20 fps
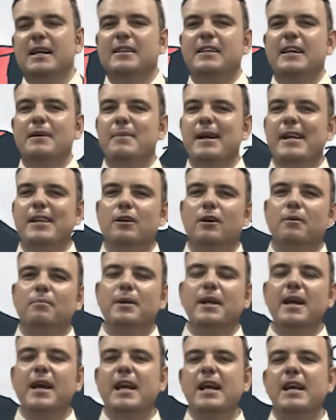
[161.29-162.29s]
They may not
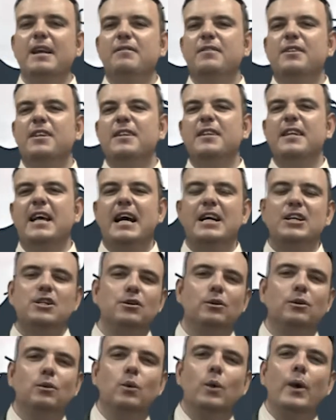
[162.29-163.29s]
behave in a
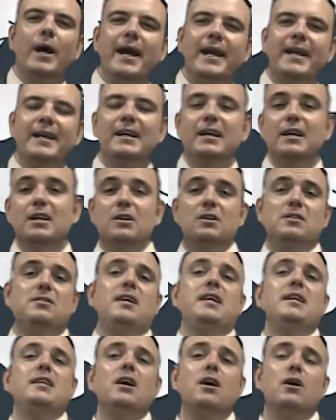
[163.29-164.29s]
natural way because
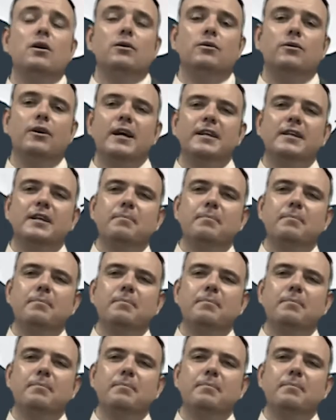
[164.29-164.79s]
they know, right?